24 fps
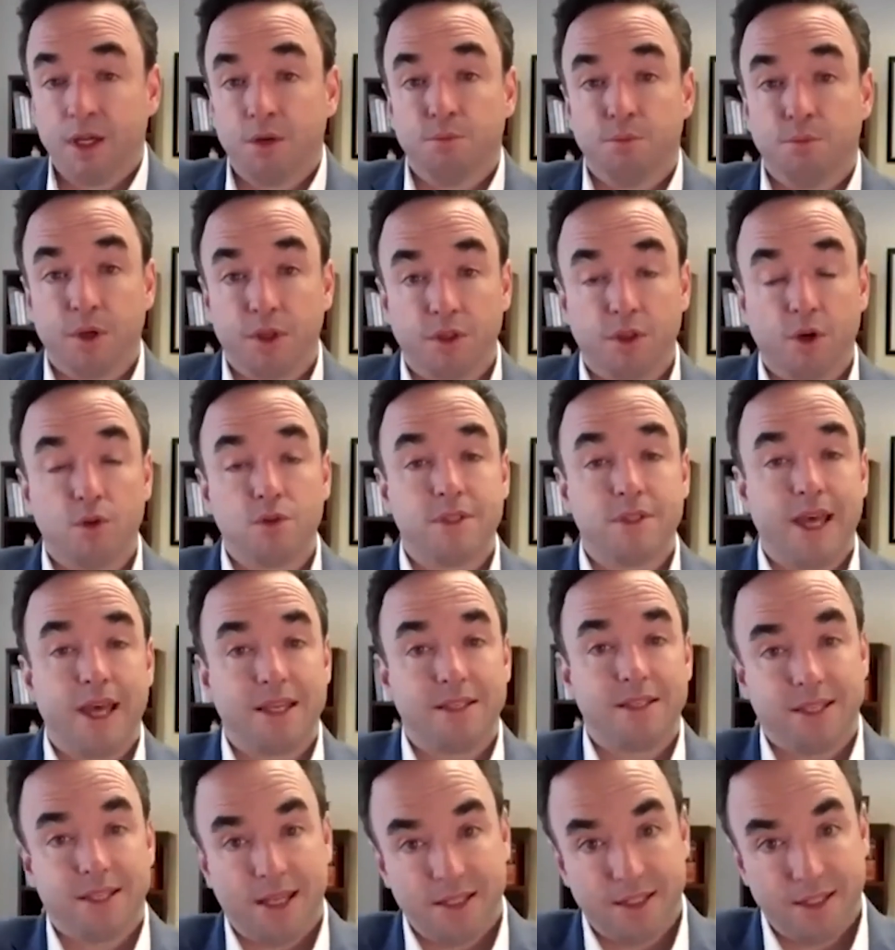but those
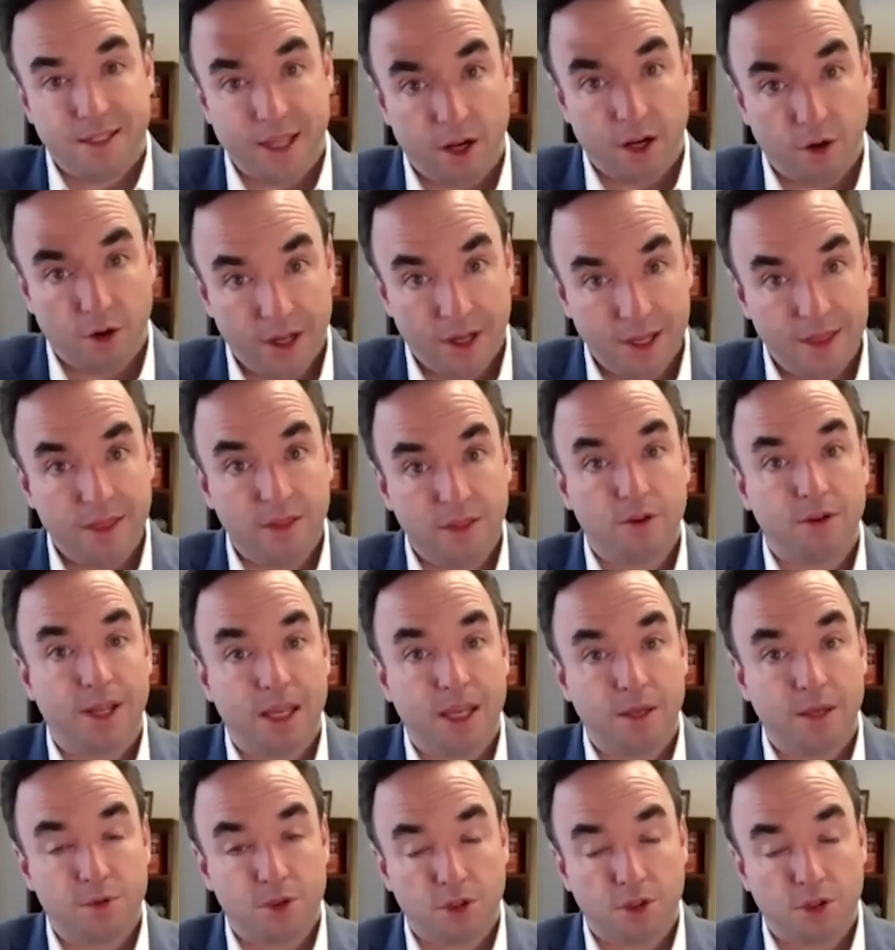assets that are in their name